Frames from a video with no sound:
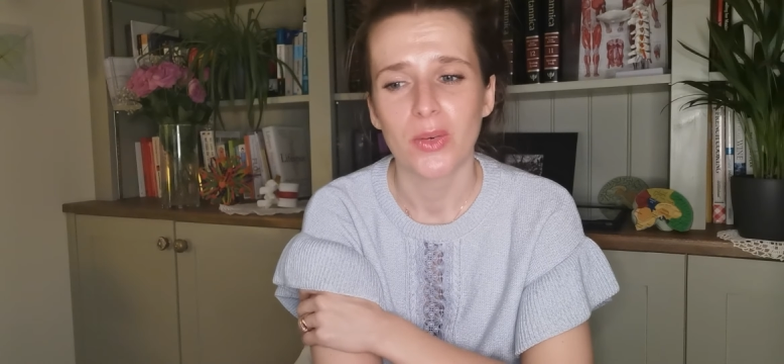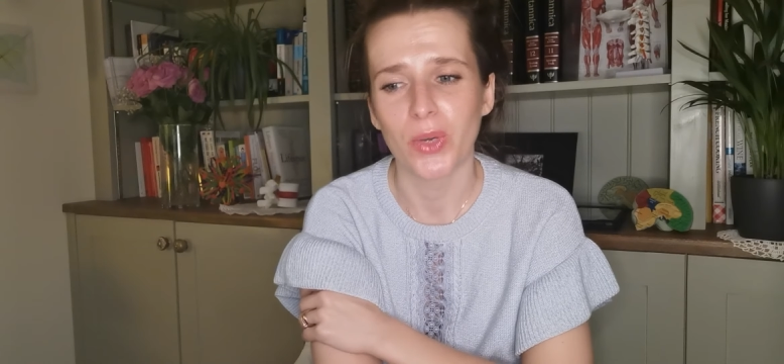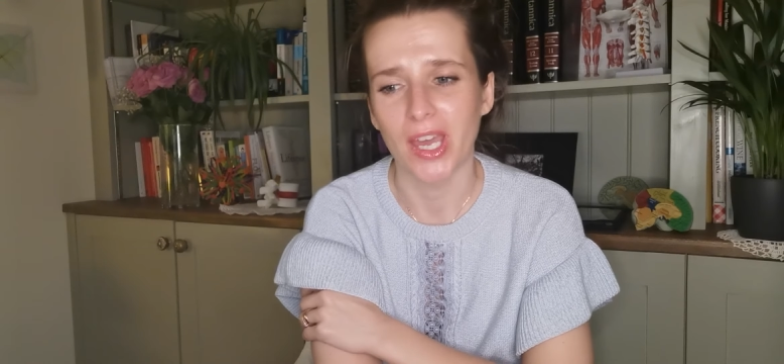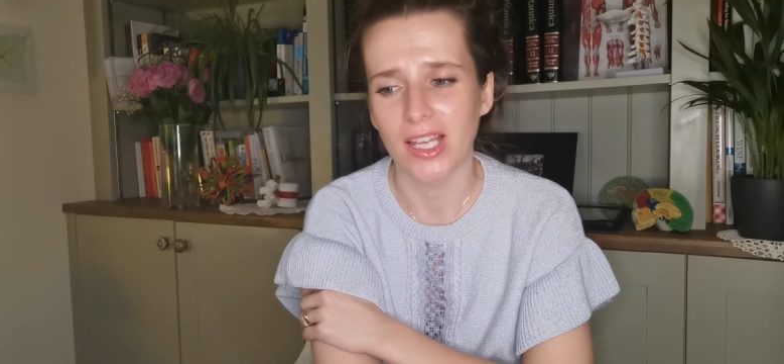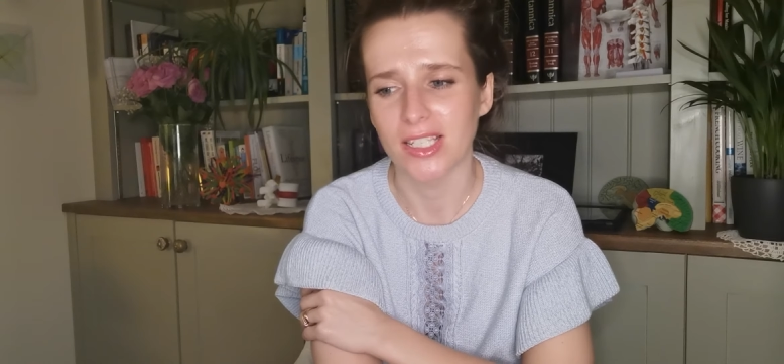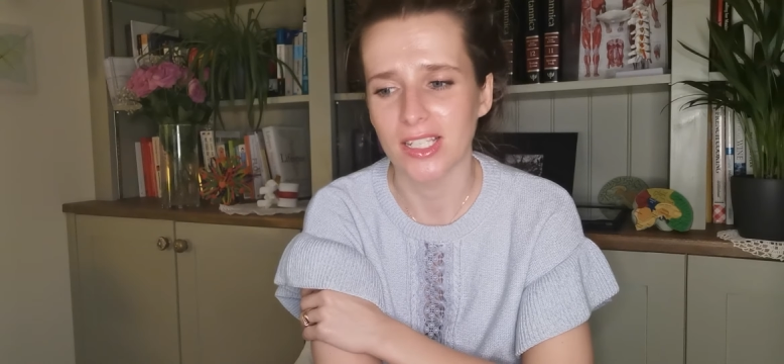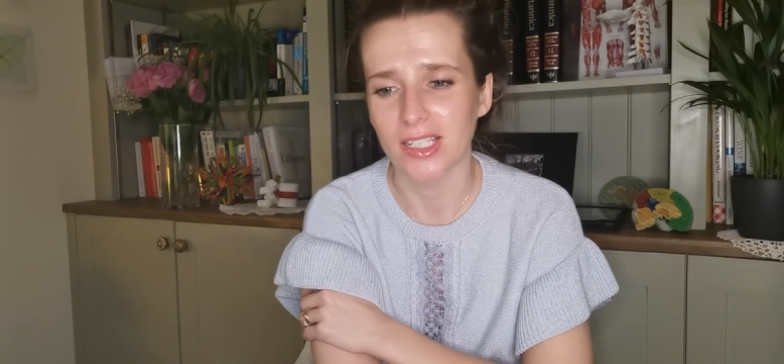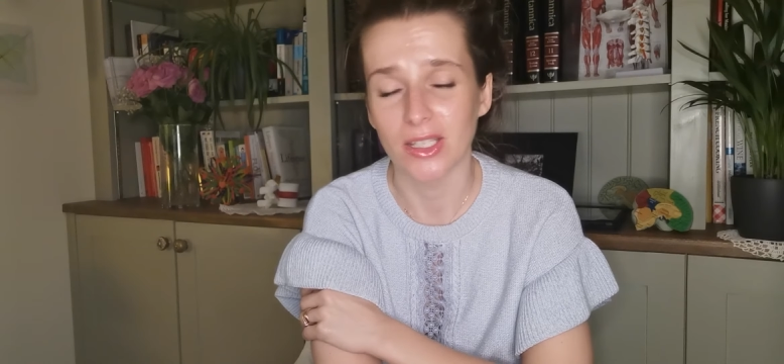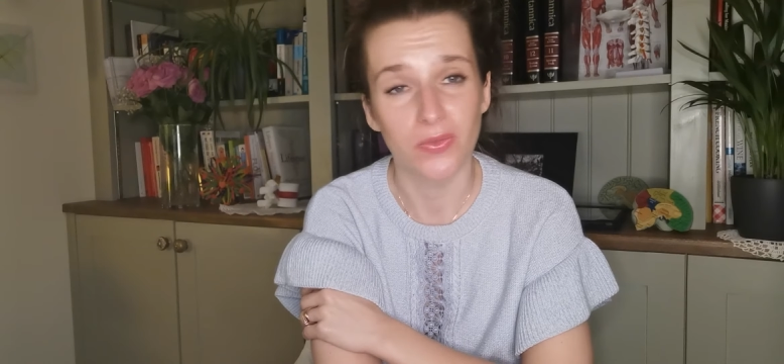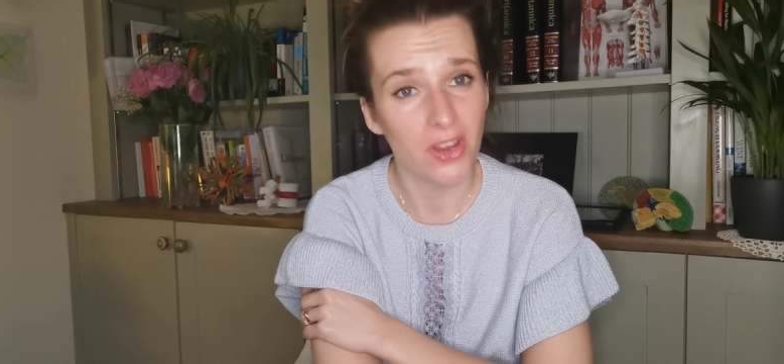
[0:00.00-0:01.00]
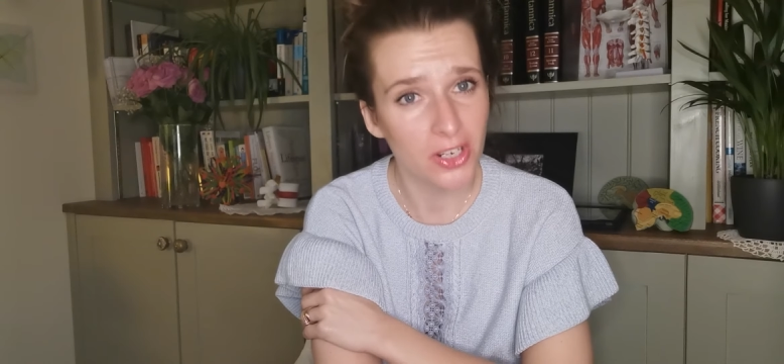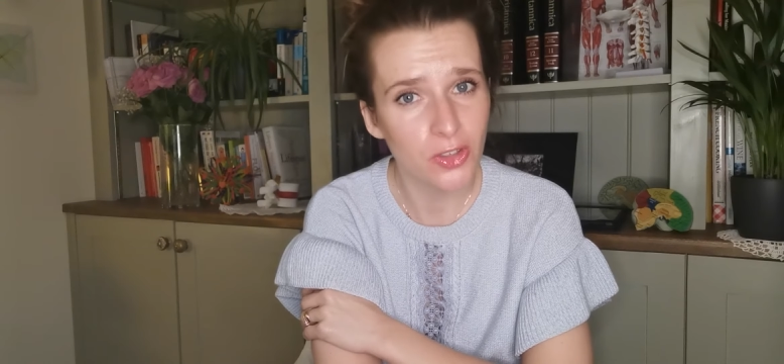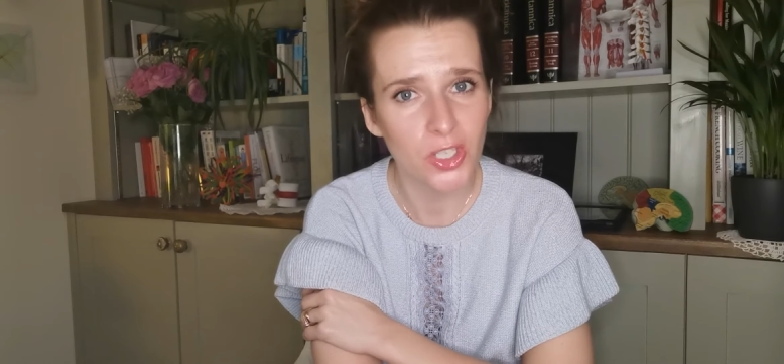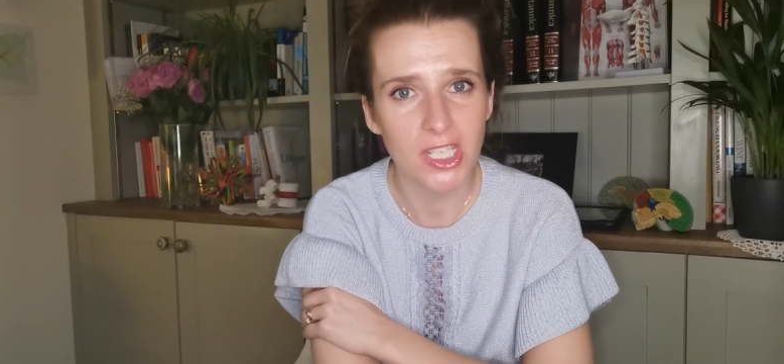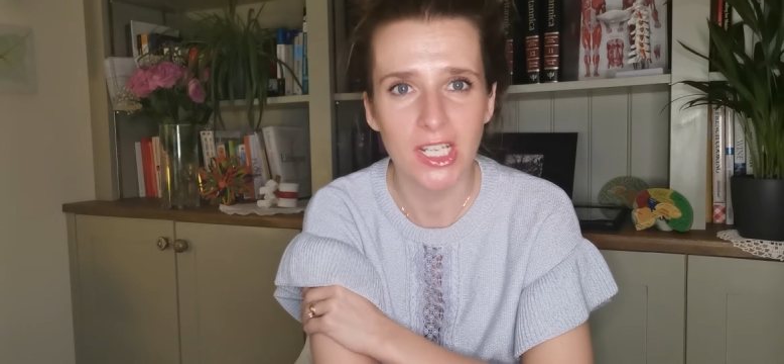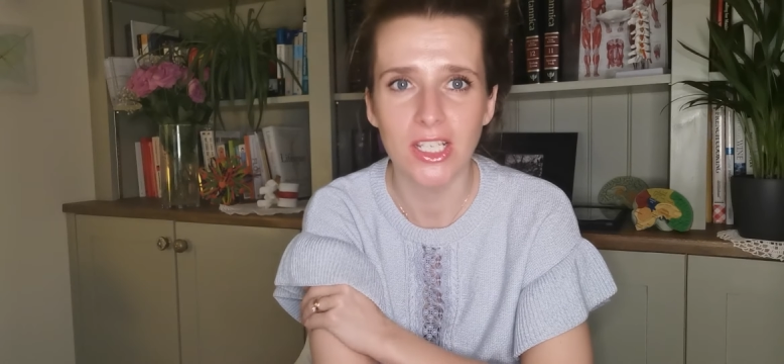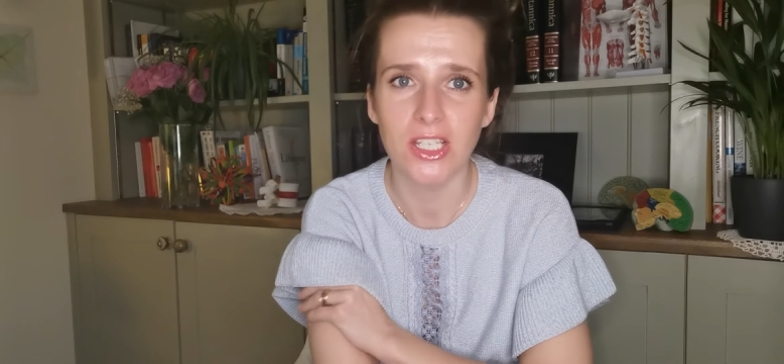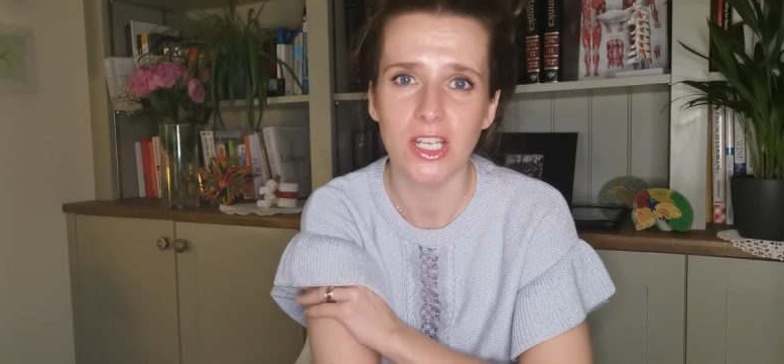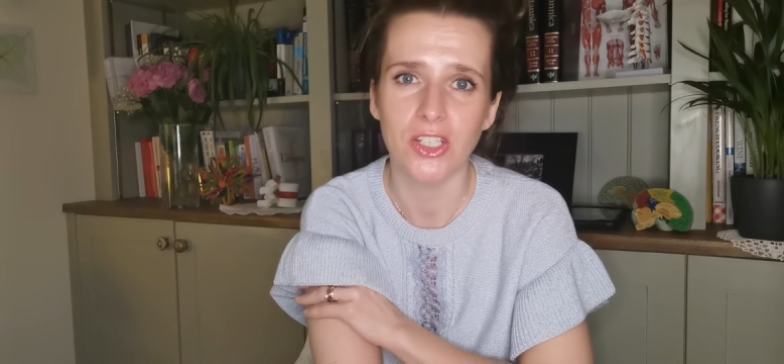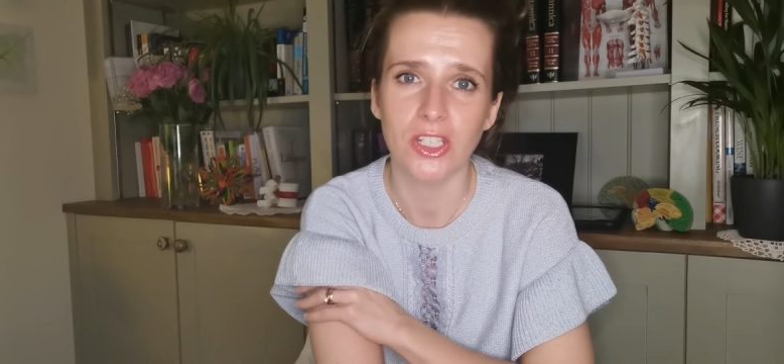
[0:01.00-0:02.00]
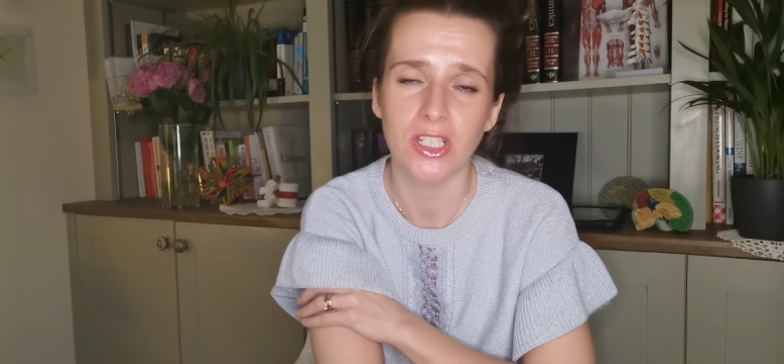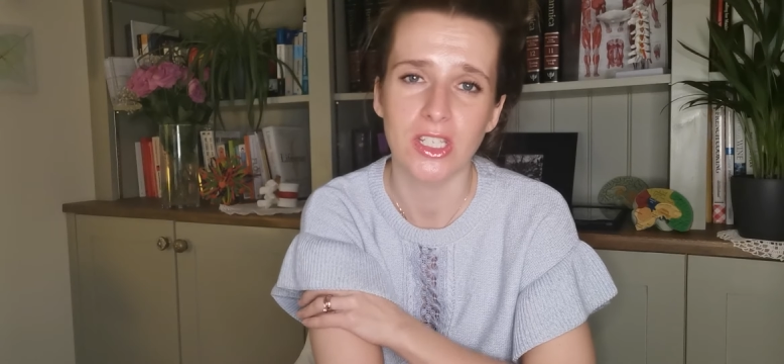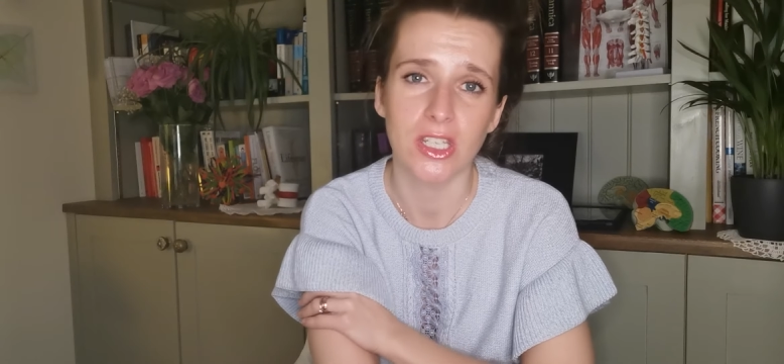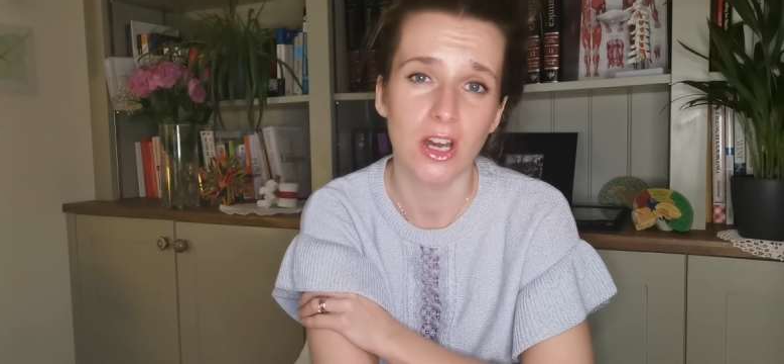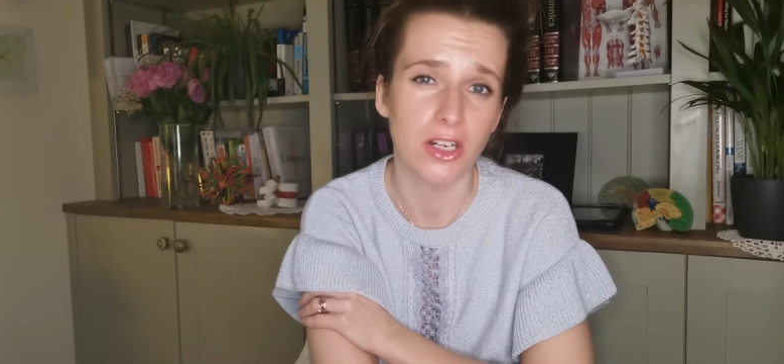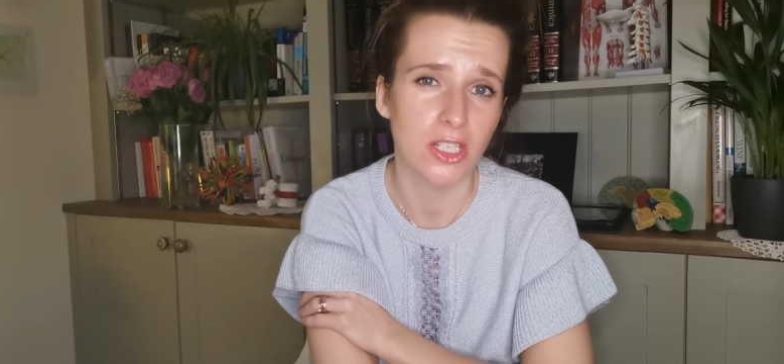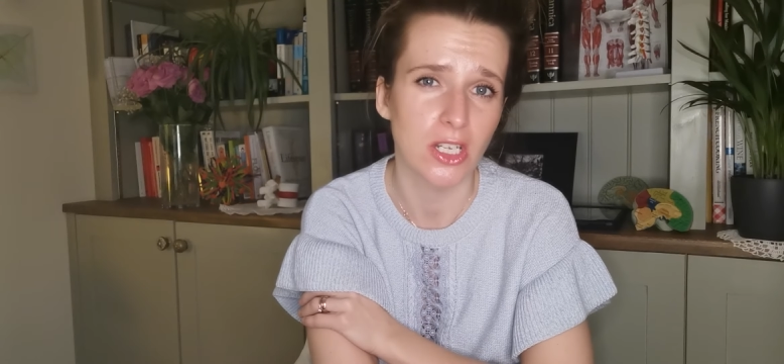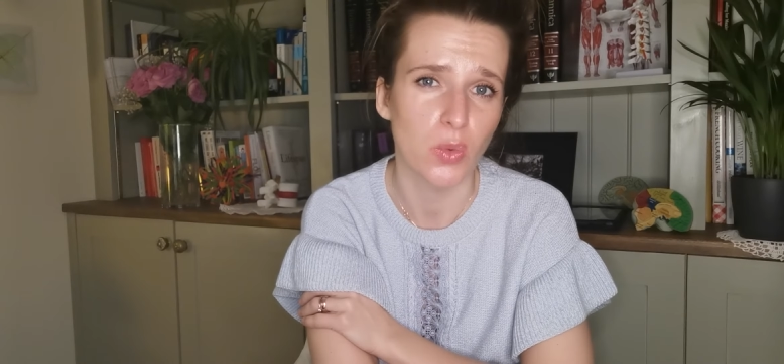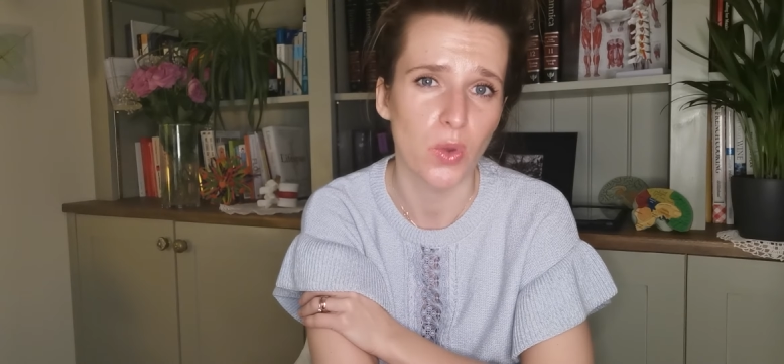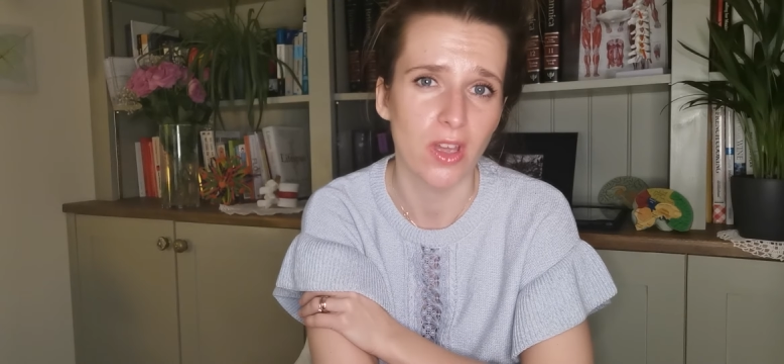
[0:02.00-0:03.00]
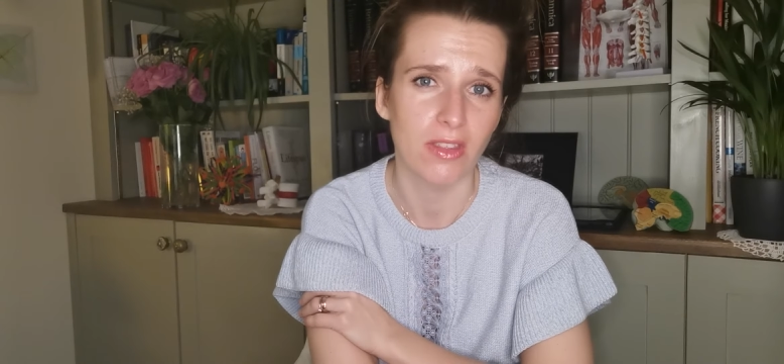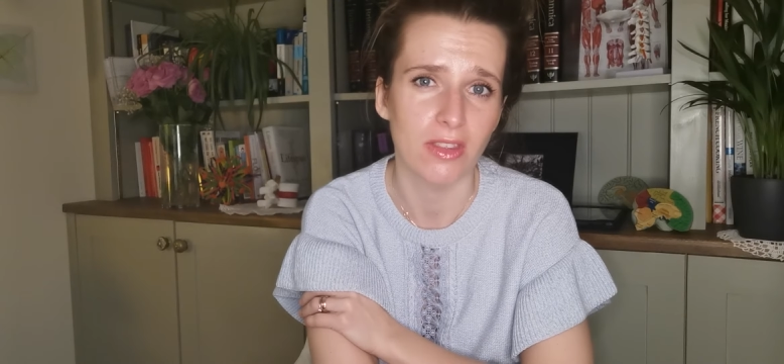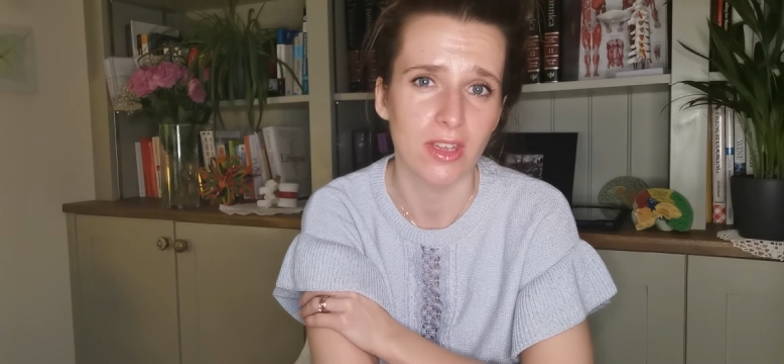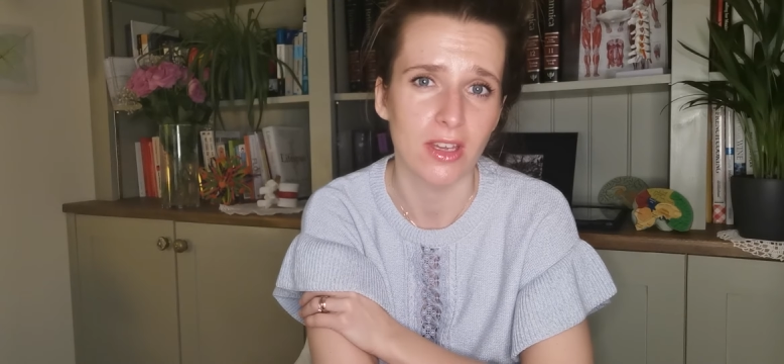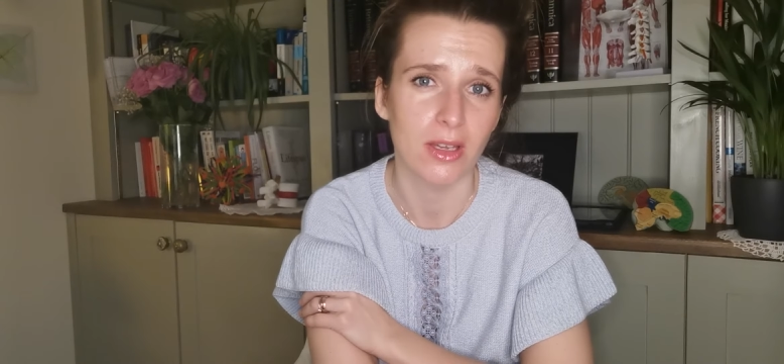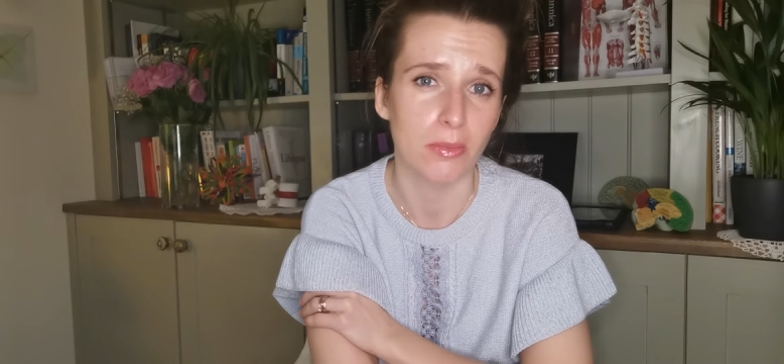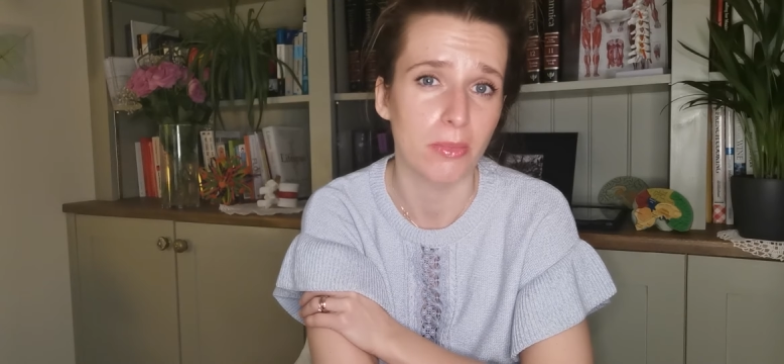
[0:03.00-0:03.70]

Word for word: We had a very interesting discussion starting with uh,